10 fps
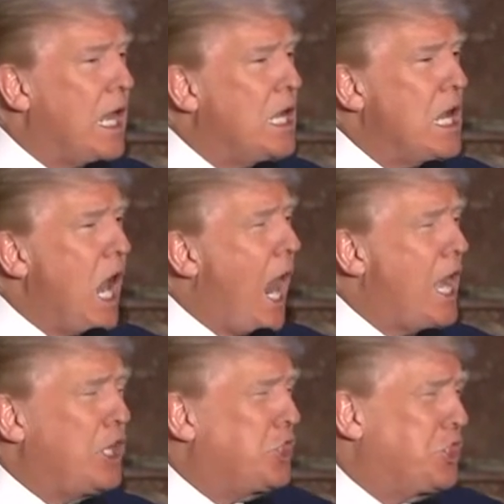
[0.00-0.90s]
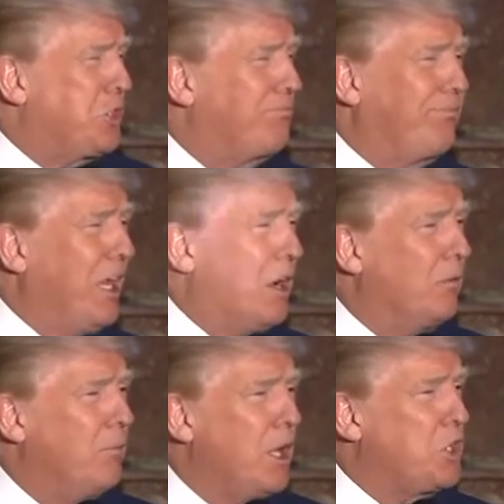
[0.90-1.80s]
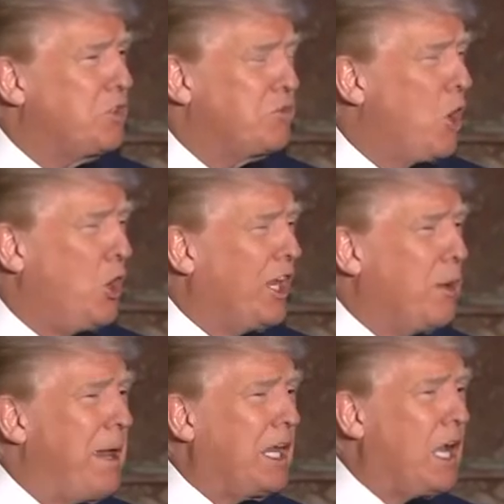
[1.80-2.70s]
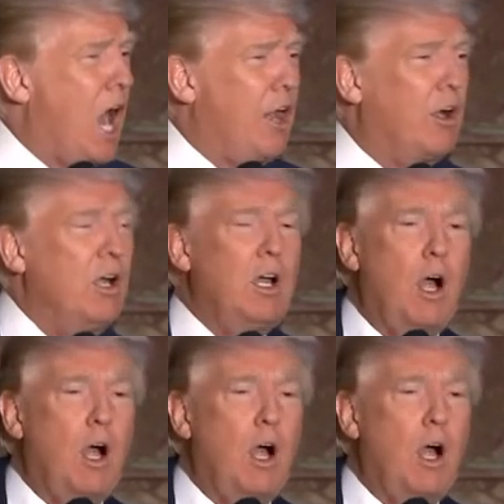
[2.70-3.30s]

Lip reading: And it's, you know, it's only going to make it hotter.